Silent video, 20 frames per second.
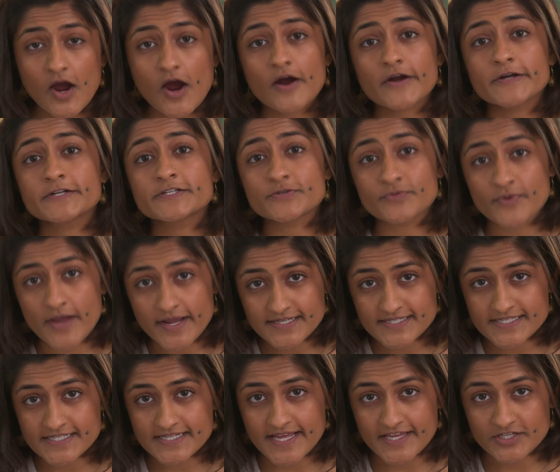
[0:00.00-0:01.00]
are
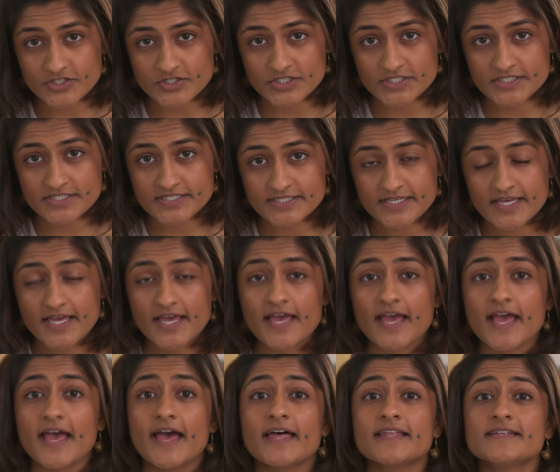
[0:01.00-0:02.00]
directed edges
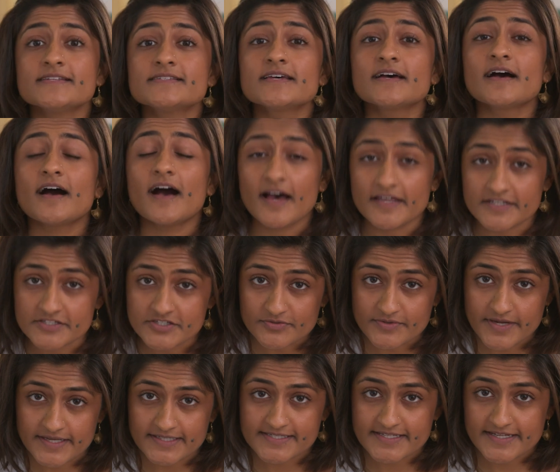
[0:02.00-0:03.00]
and
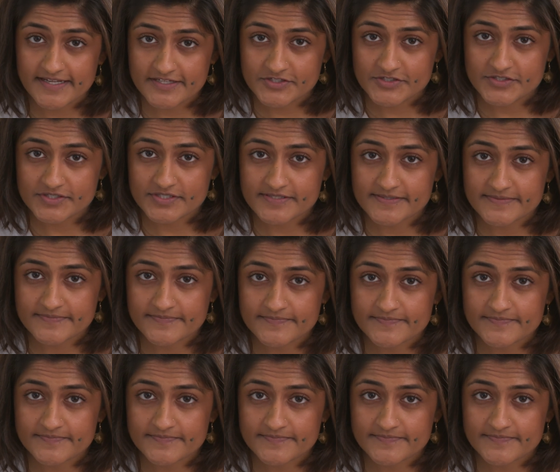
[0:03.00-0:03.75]
undirected edges.